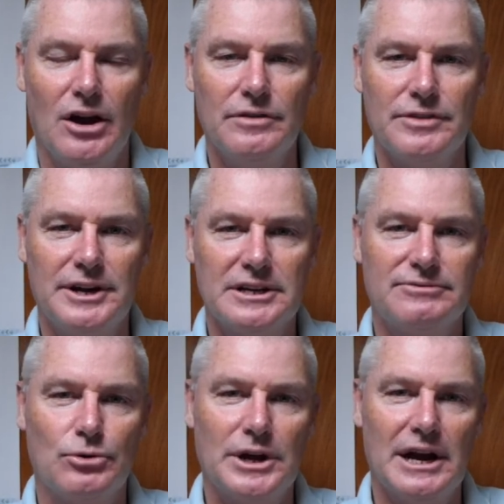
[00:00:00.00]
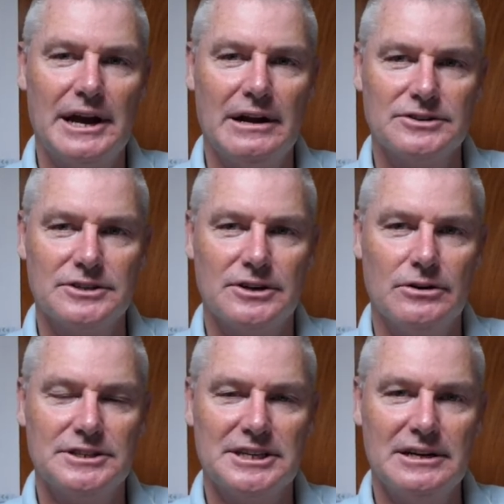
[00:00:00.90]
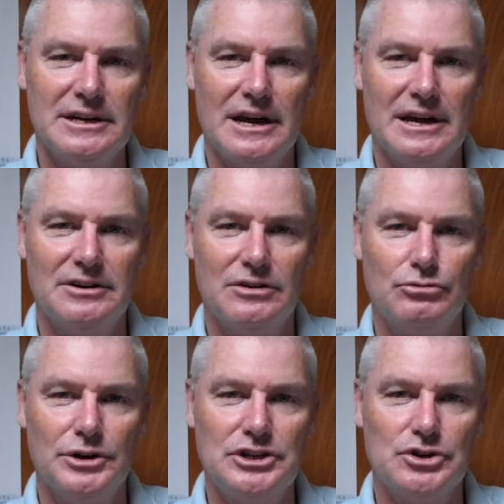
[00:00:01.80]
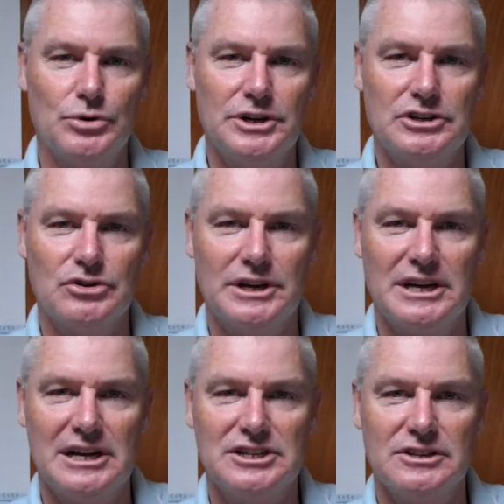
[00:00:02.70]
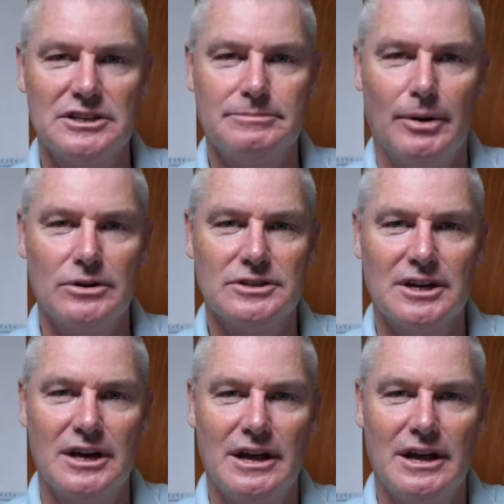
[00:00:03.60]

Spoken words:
over the next 48 hours or so, I'd say, and rejoining, trying to catch these boats